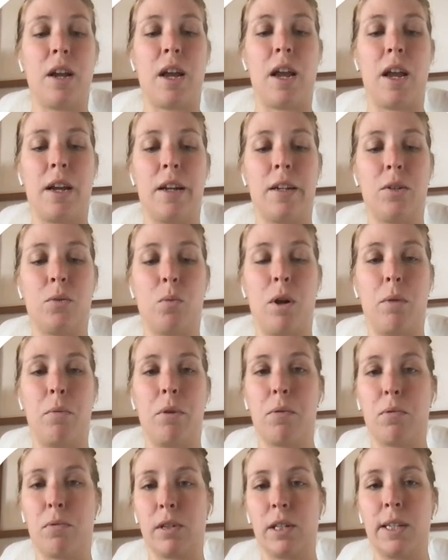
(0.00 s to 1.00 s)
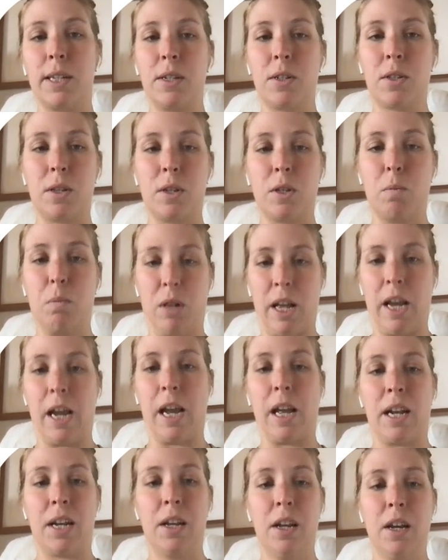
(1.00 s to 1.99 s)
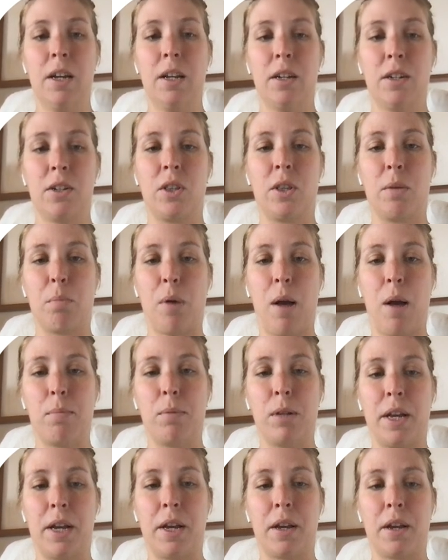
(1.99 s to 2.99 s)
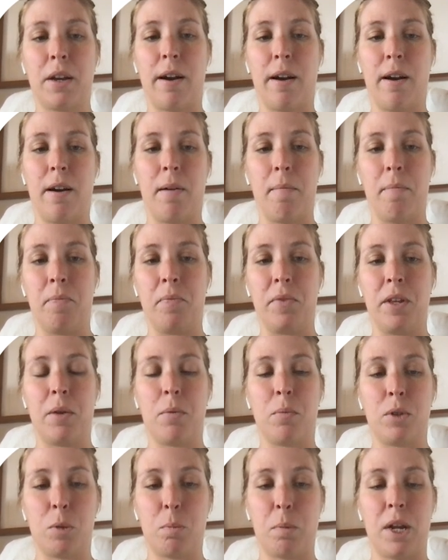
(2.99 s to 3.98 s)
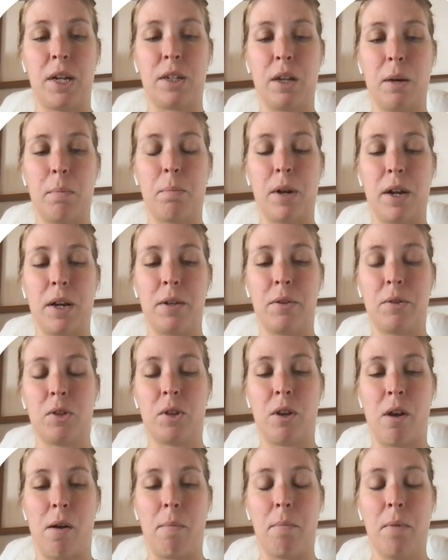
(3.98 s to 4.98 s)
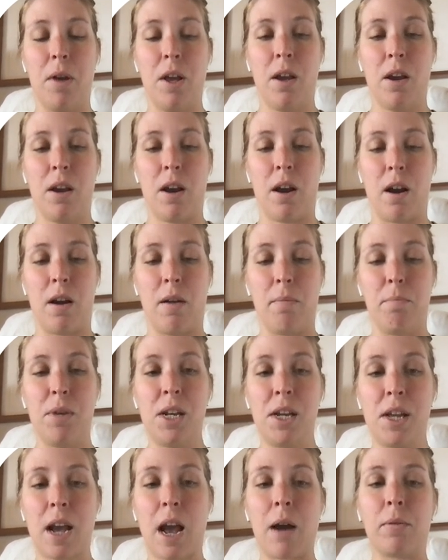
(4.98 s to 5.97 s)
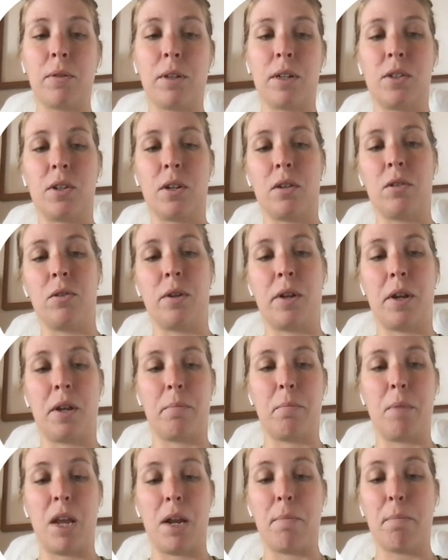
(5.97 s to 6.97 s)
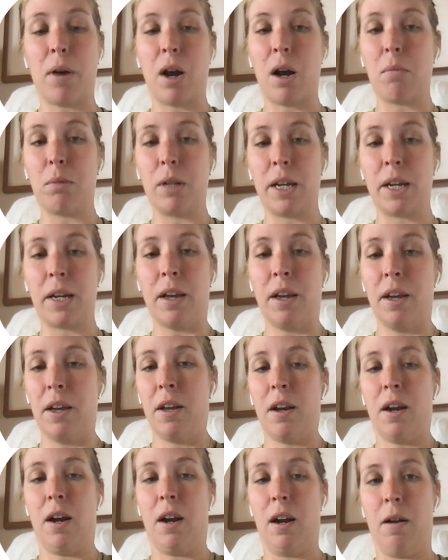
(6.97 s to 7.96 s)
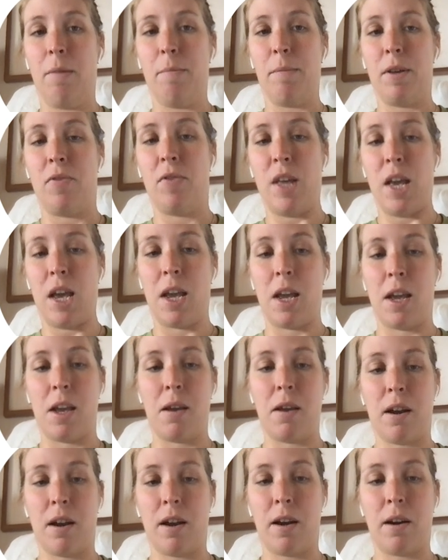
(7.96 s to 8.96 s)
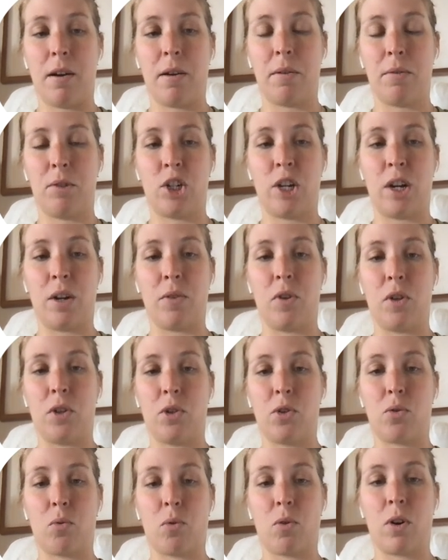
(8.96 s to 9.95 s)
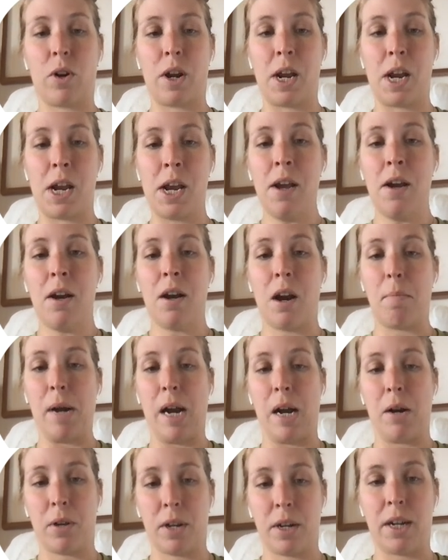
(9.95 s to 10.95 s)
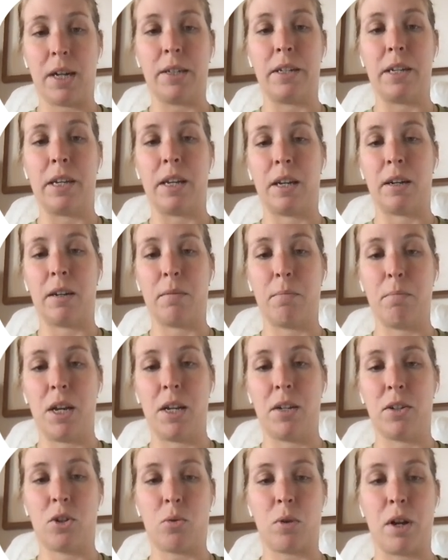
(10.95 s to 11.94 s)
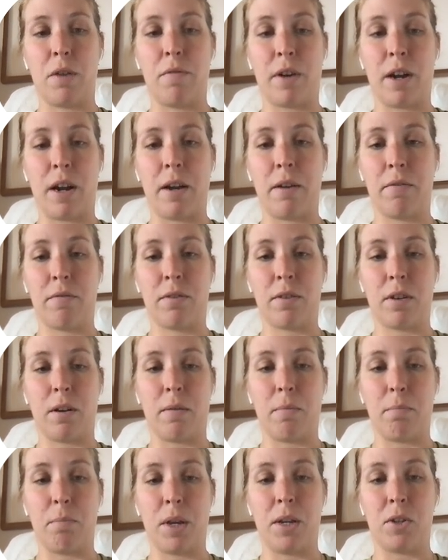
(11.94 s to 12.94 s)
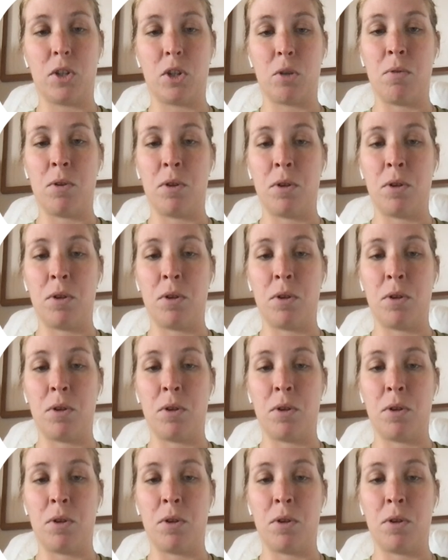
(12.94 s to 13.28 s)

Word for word: And when we released this plan to the public, it was picked up by some media outlets, including Maine Public, and they shared this story about connecting Maine's 25 biggest